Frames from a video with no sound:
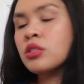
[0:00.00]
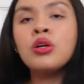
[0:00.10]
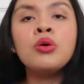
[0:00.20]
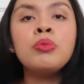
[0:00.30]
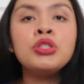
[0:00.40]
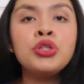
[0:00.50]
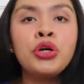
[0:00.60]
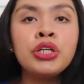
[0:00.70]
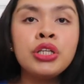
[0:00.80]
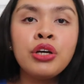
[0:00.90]
So
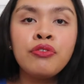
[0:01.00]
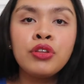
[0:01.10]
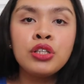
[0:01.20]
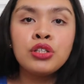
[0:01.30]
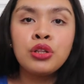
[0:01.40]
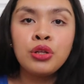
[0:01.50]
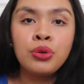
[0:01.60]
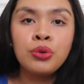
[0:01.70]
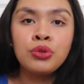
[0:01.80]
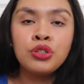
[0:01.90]
majority of these
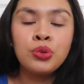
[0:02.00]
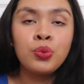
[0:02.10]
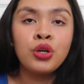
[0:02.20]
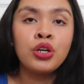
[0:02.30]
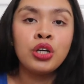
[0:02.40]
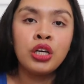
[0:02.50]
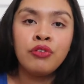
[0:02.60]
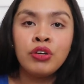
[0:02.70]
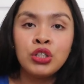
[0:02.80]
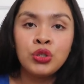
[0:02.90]
clothes were
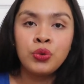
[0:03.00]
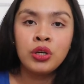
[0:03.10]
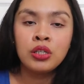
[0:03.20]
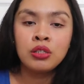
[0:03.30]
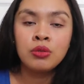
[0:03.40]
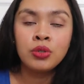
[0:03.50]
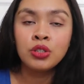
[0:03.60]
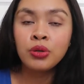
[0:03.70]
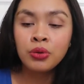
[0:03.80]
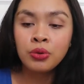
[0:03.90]
given to us. We're
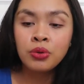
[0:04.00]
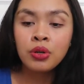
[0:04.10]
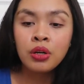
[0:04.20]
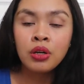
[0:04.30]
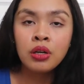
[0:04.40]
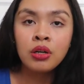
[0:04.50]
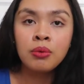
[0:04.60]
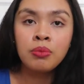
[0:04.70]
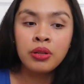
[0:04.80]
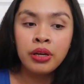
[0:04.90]
so
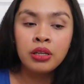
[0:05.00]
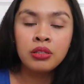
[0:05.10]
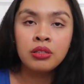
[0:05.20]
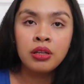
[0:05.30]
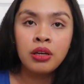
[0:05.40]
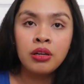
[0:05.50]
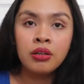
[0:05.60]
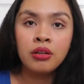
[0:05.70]
blessed that